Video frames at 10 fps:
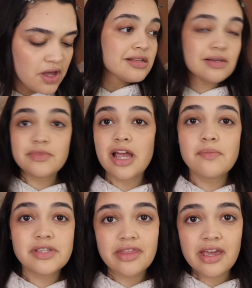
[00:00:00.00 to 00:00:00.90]

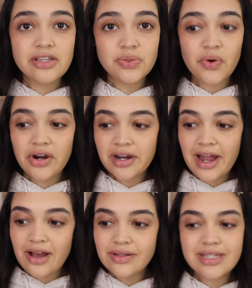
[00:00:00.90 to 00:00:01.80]
Sometimes things work
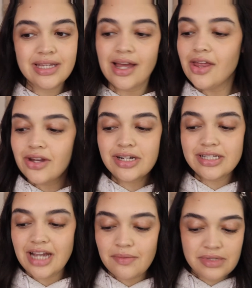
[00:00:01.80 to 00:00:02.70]
out, other
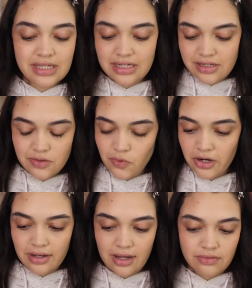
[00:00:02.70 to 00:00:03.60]
times it doesn't
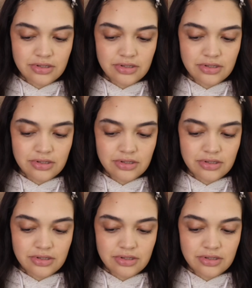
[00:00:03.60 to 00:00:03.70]
work out,